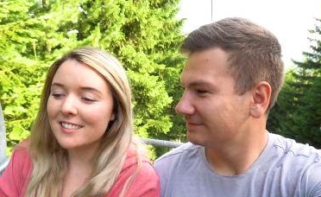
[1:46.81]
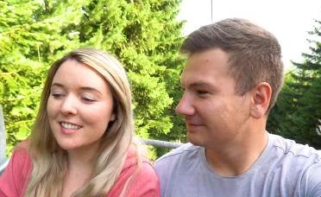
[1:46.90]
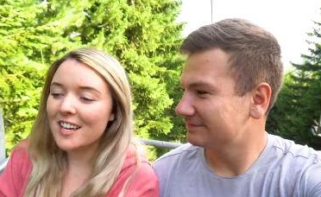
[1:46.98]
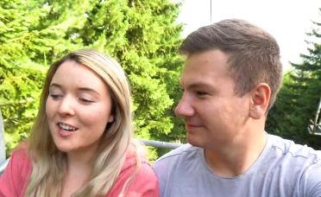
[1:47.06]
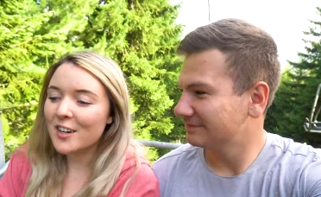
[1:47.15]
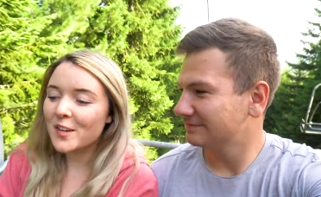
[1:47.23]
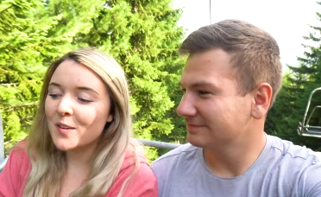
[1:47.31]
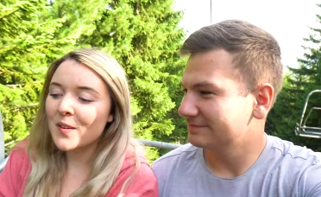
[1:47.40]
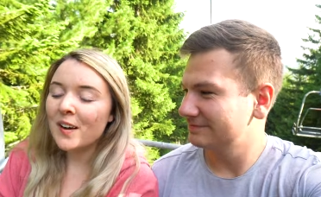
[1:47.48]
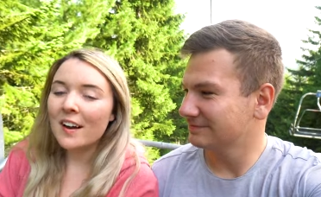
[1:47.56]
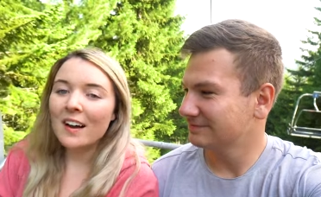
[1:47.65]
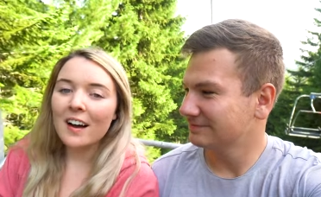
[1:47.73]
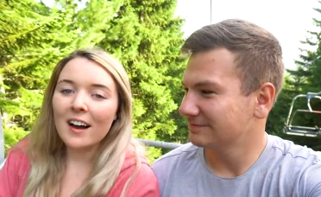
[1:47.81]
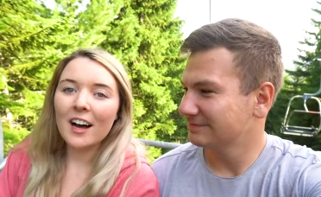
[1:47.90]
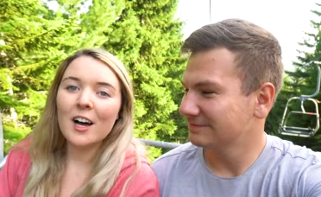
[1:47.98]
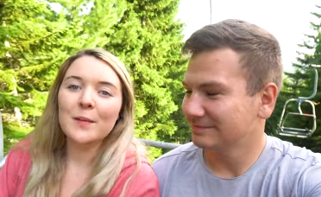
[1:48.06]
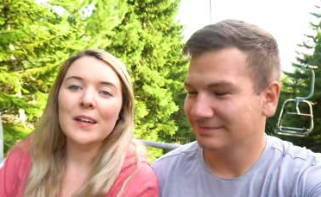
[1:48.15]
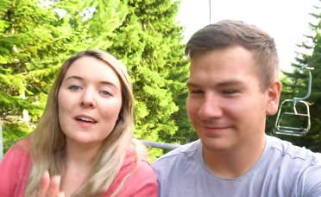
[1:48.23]
Speaker 1: slow.
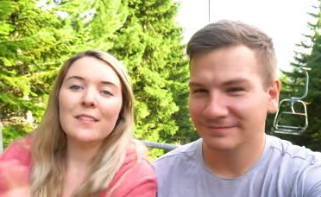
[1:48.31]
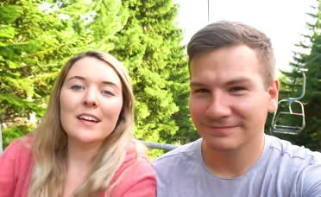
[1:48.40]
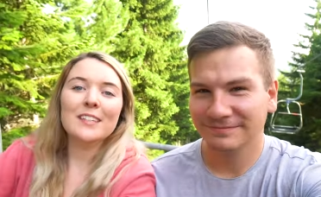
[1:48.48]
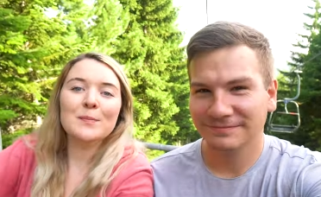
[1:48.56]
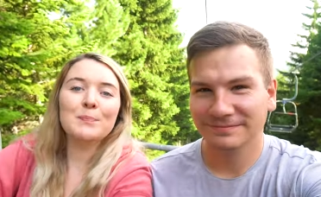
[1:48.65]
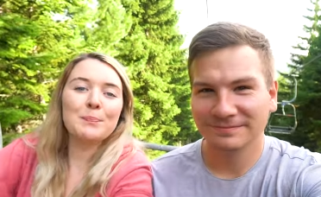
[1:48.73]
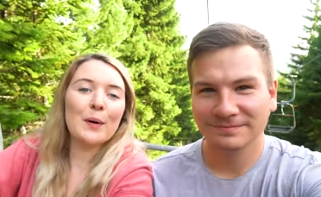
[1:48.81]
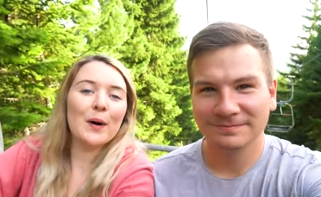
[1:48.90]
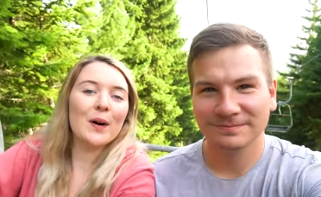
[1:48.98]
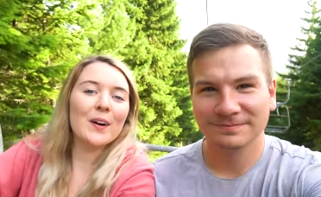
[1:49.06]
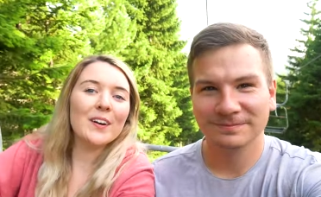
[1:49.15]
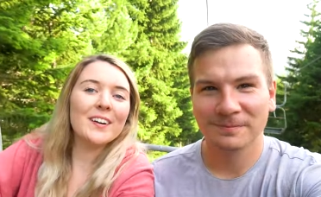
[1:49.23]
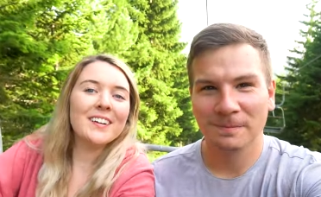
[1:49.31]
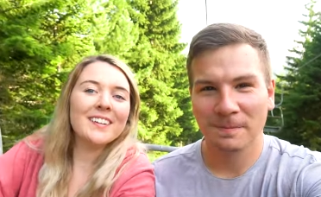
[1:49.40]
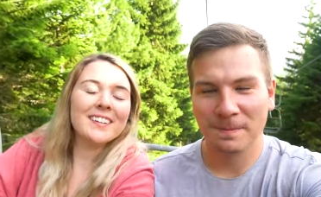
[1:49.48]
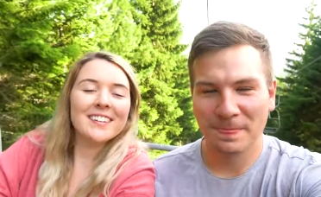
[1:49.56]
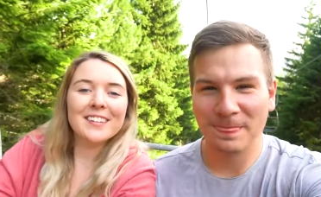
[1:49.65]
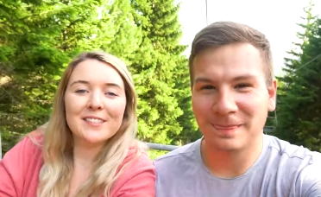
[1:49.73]
Um, you have a nice
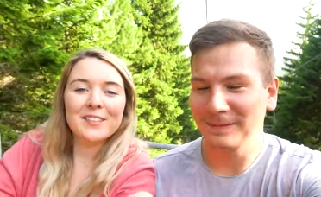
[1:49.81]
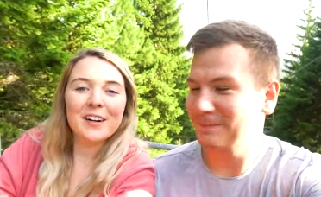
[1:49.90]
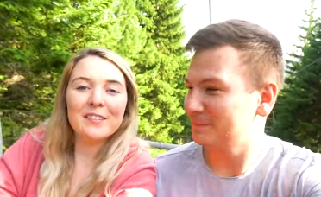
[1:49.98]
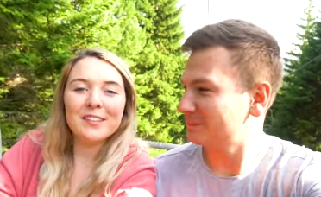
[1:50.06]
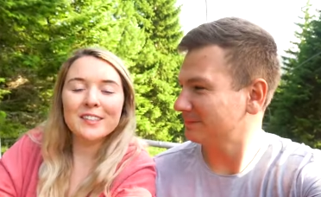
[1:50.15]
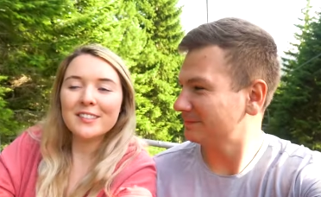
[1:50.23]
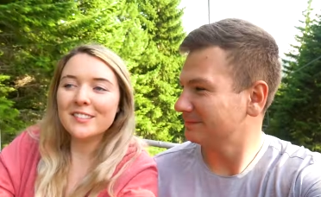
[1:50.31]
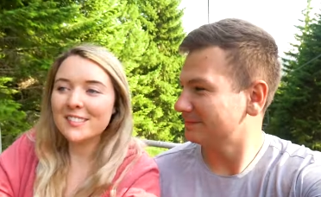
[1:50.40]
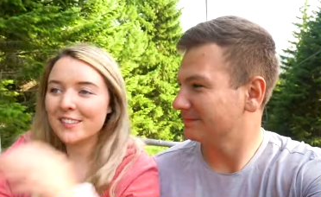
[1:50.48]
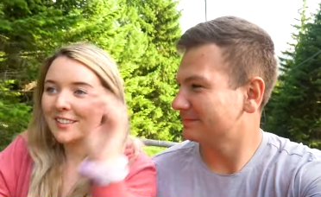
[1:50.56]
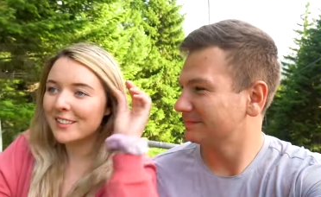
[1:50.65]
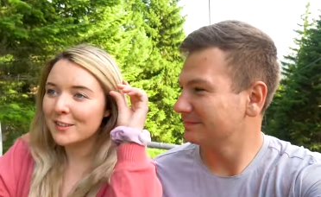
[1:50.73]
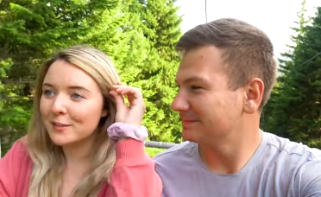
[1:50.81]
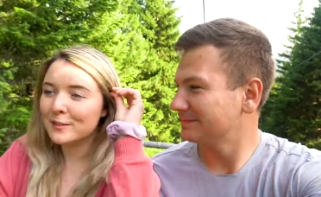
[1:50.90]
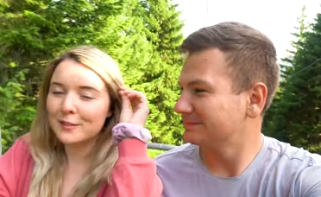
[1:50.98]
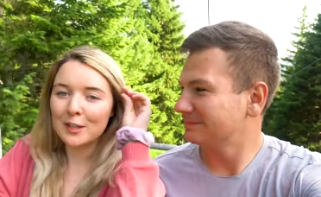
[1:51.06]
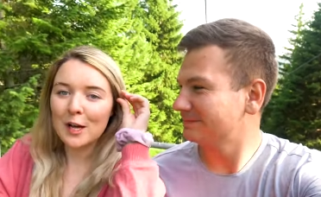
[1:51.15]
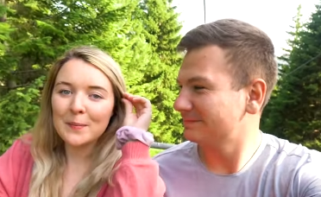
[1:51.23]
bar in front of you so that you don't
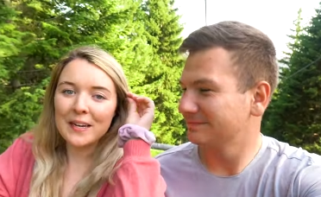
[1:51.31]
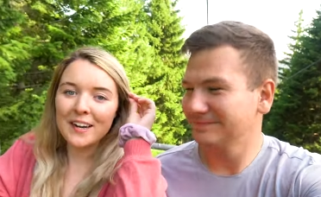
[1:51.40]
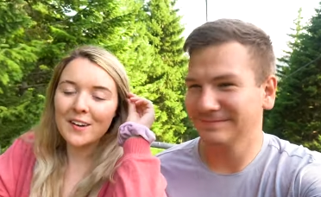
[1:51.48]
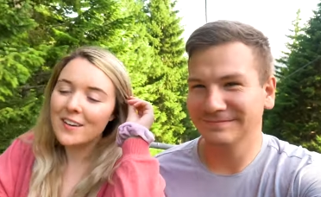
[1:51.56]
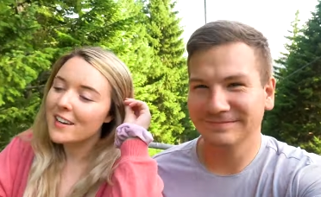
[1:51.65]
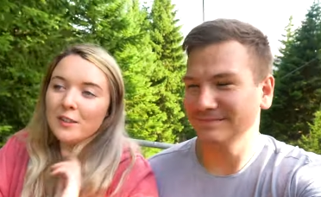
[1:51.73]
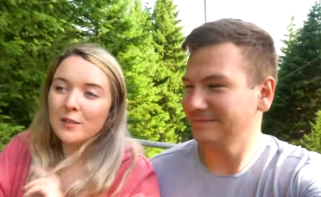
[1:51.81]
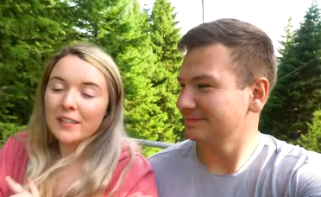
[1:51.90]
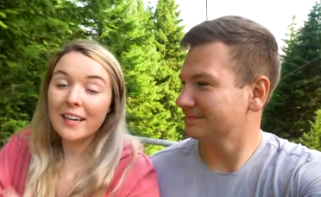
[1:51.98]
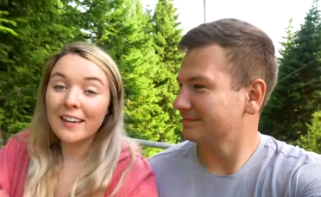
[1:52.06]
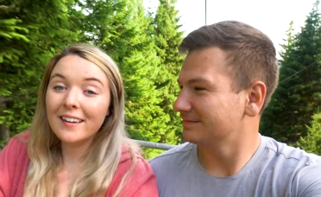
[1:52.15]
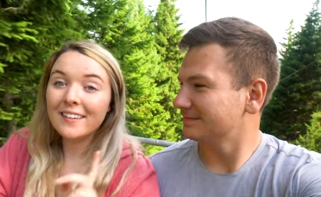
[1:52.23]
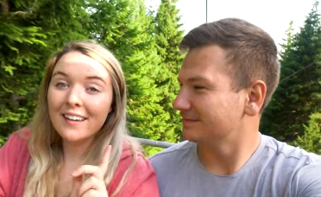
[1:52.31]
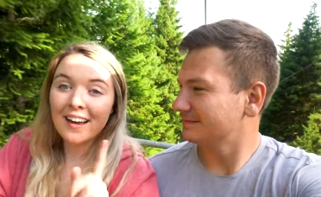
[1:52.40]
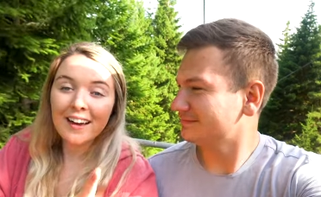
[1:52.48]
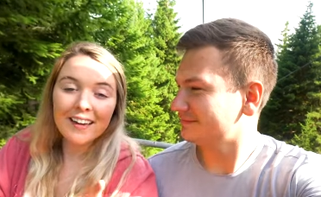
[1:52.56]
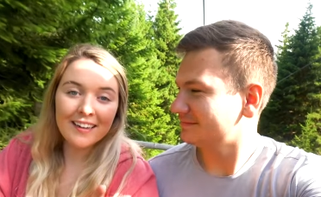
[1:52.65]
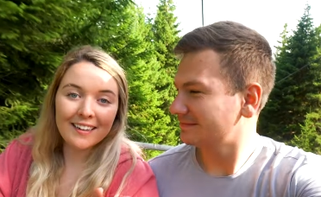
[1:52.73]
flop out. You can
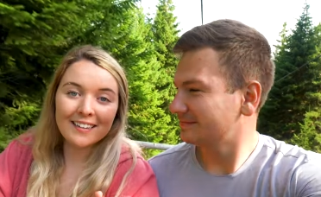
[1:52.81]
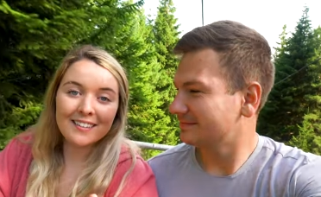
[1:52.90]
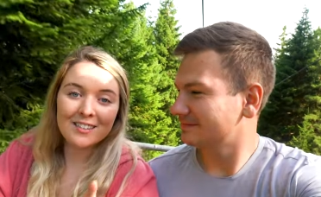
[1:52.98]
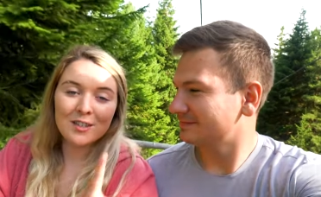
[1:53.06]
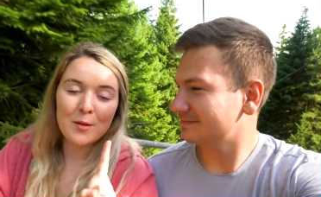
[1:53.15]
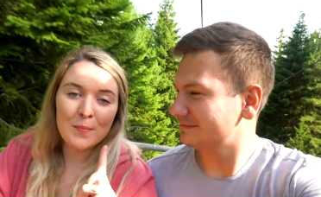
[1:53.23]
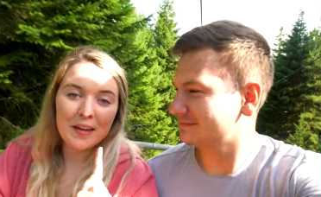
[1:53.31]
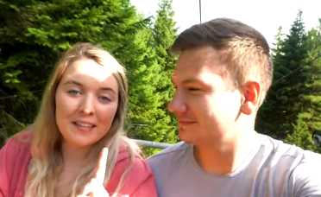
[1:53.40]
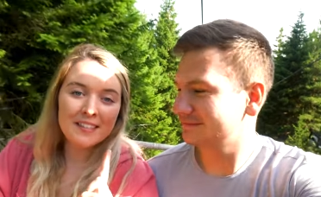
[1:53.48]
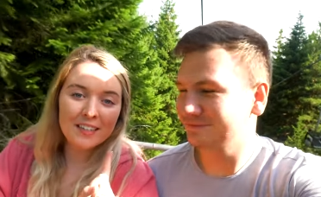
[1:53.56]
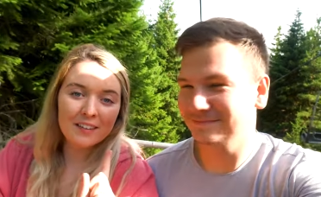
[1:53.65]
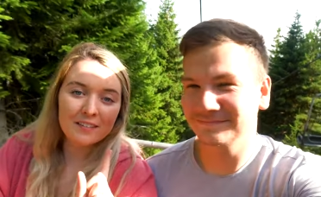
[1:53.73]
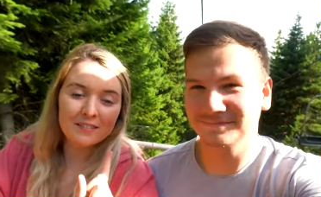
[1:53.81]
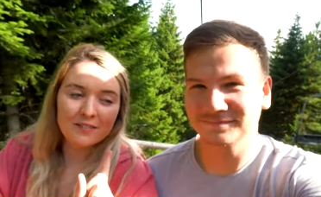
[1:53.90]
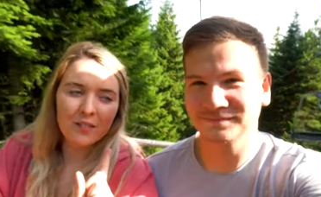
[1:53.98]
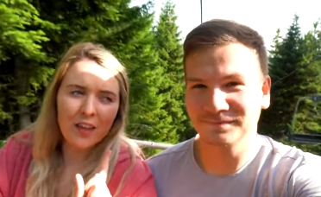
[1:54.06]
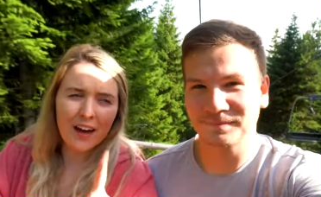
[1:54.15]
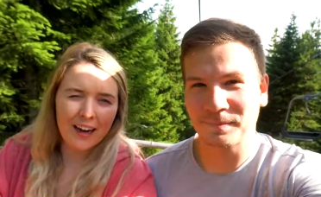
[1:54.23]
hike to the base of
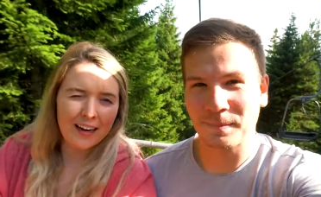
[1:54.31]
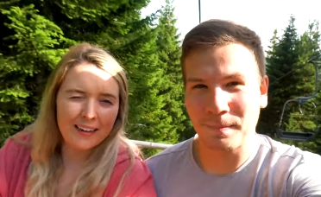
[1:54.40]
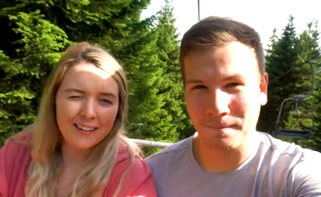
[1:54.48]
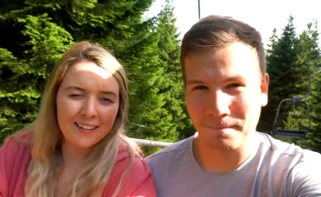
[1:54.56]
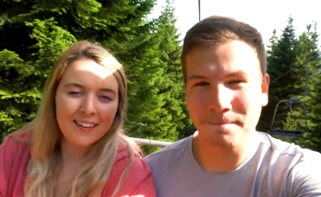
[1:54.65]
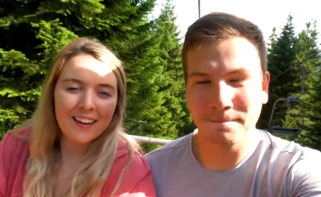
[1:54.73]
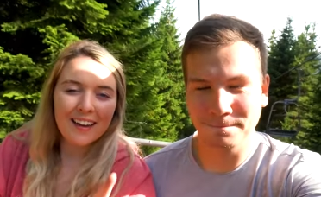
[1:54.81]
the hike.